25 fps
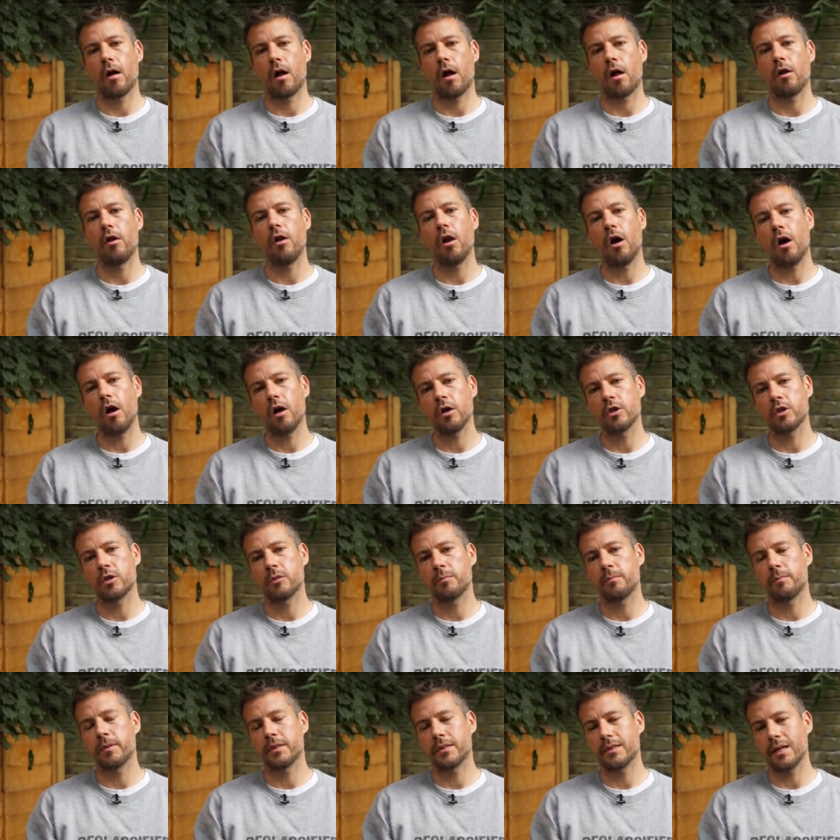Our
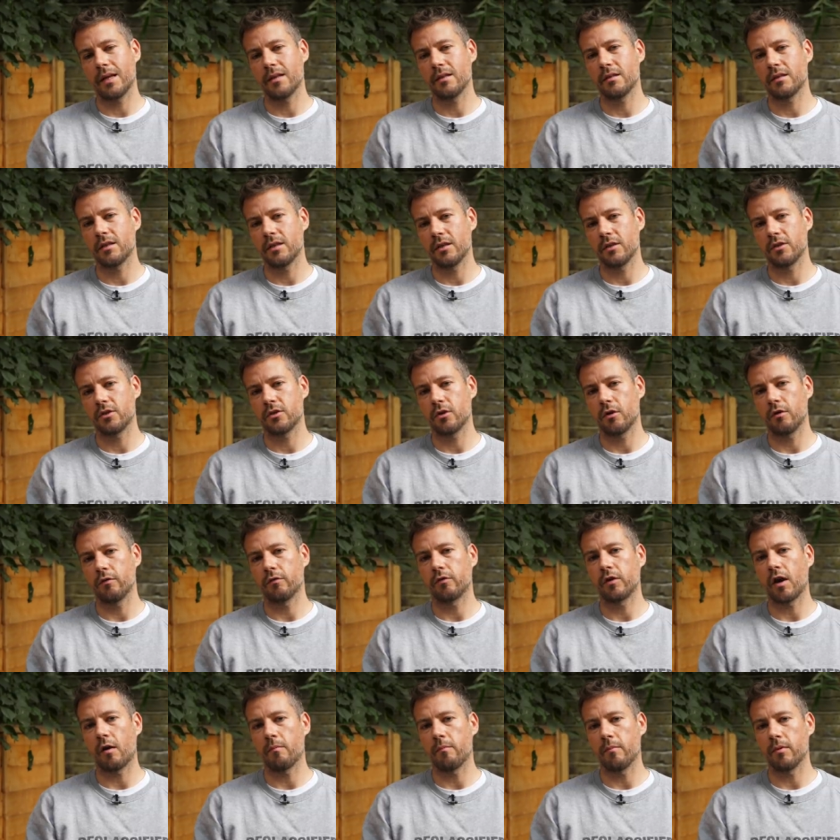large percentage
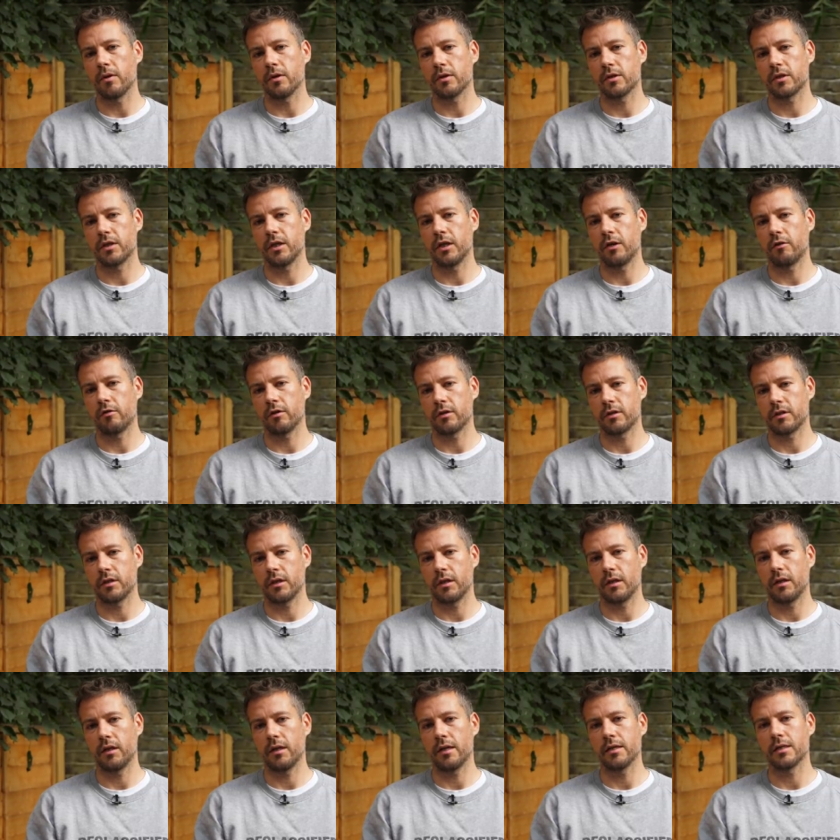of government
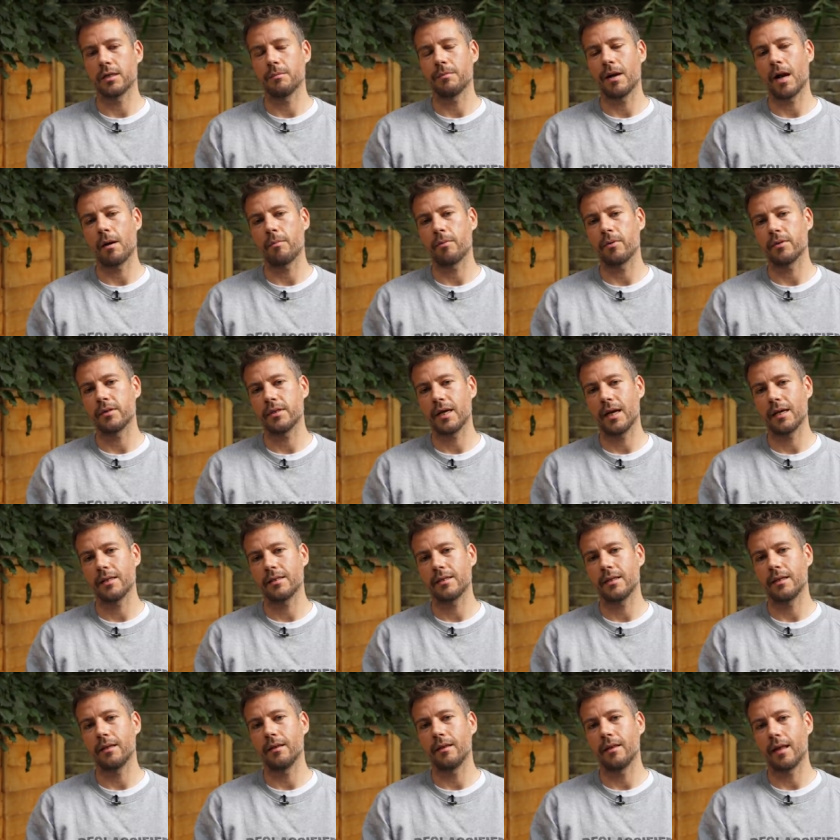secrecy is about
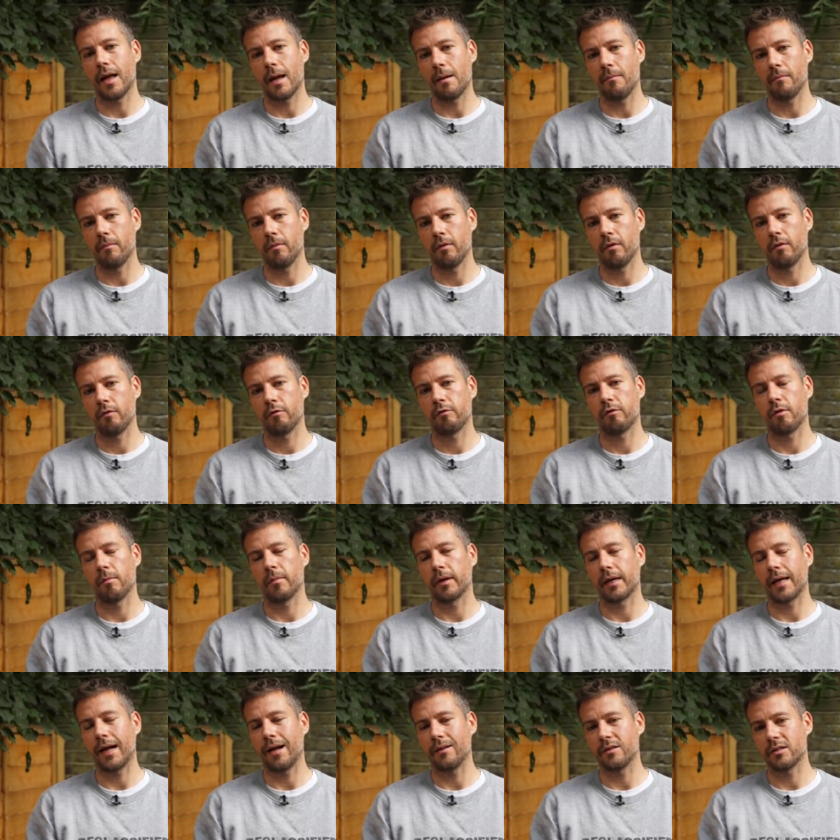protecting them
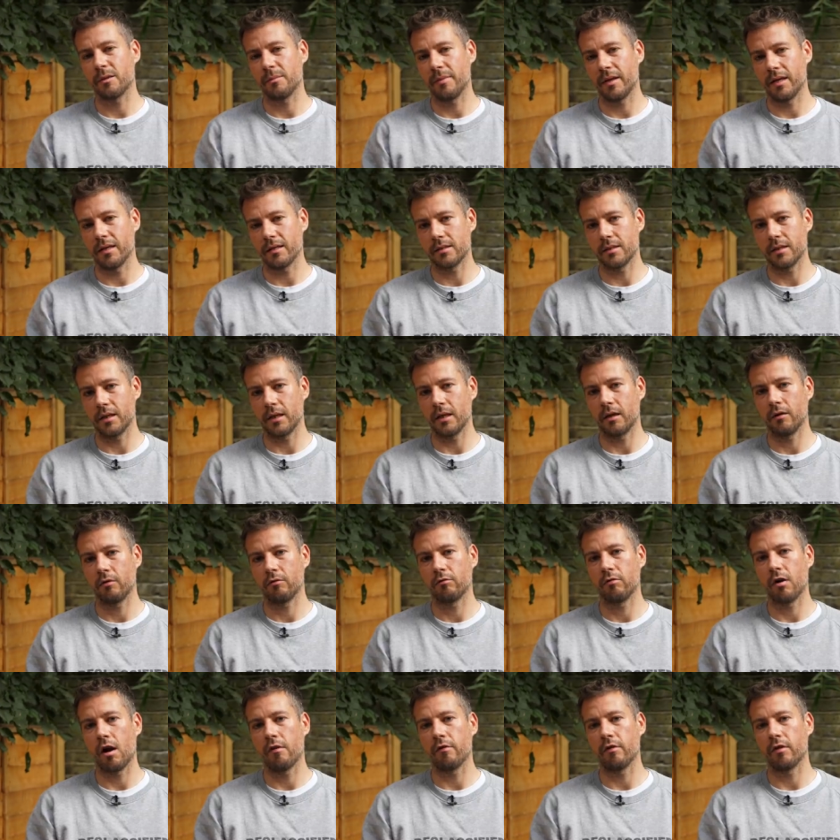from accountability
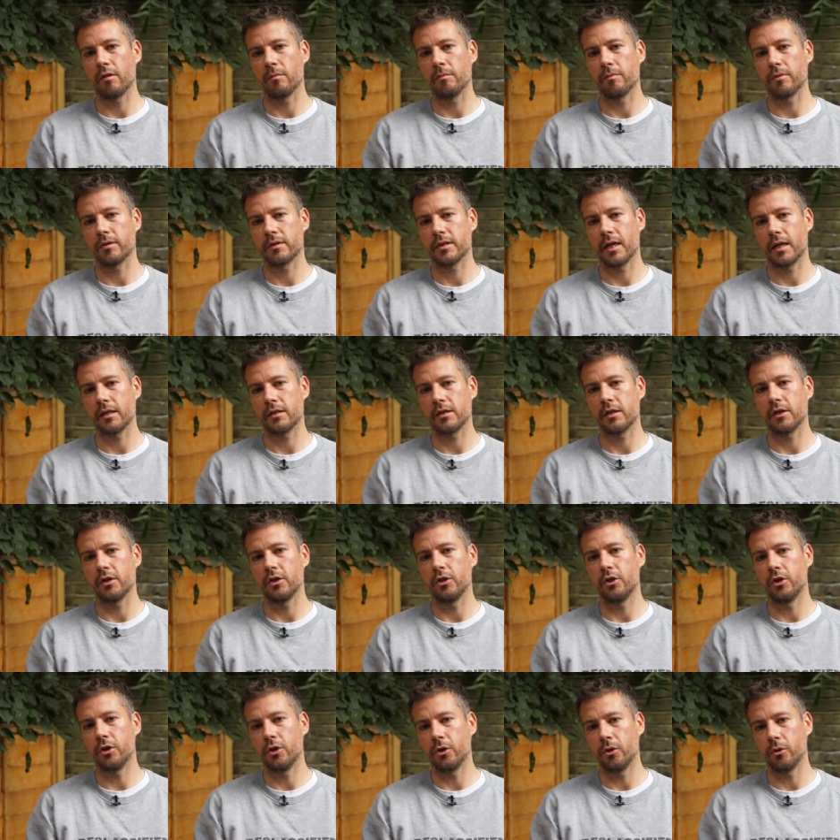rather than
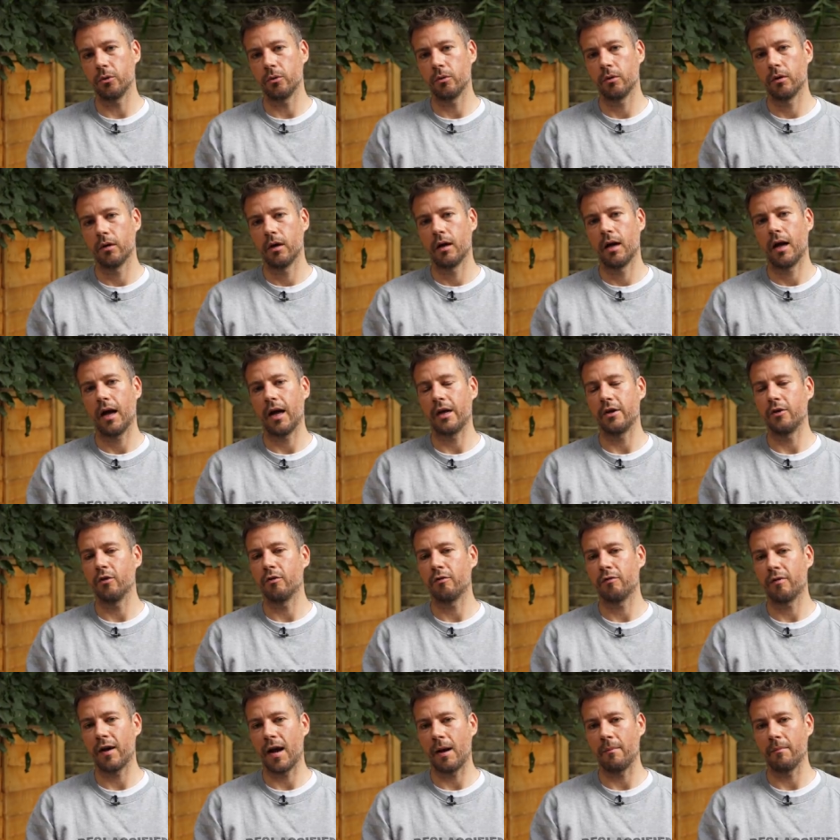protecting you and
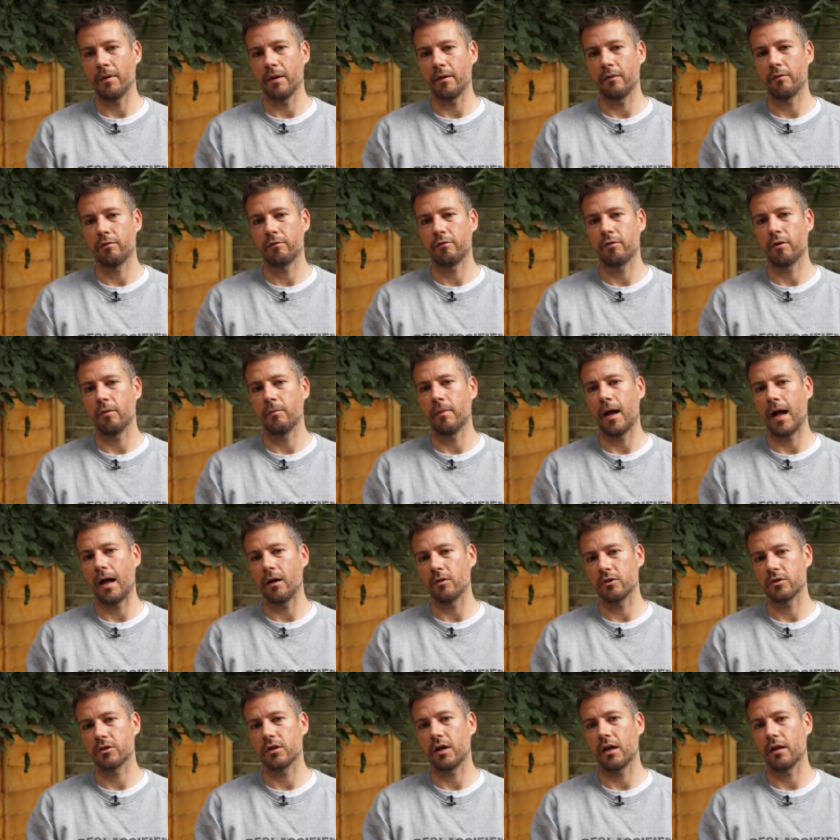your family from
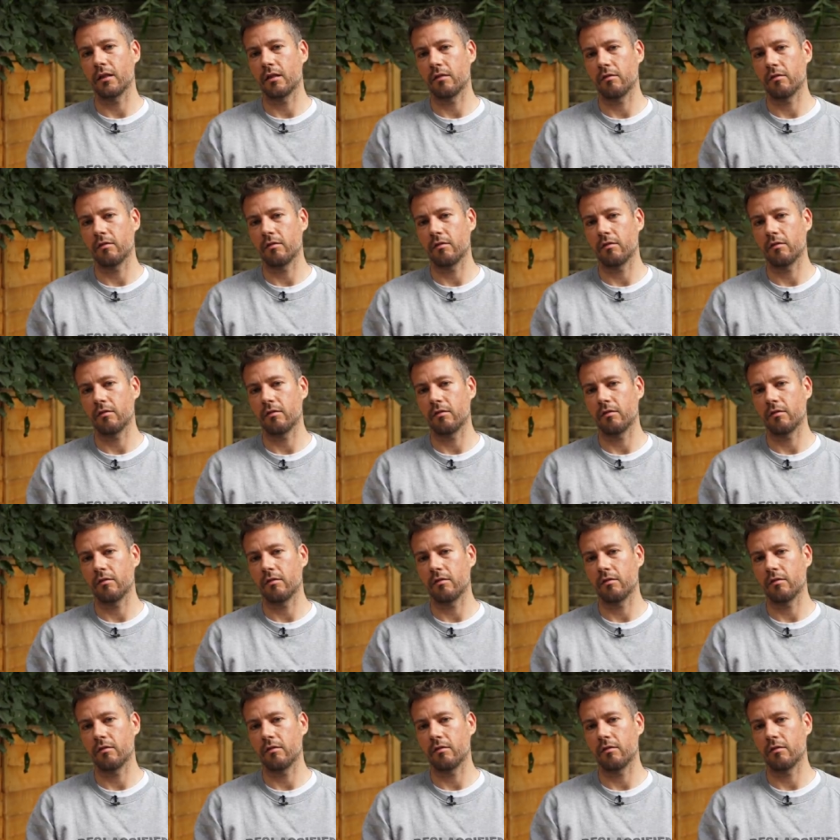outside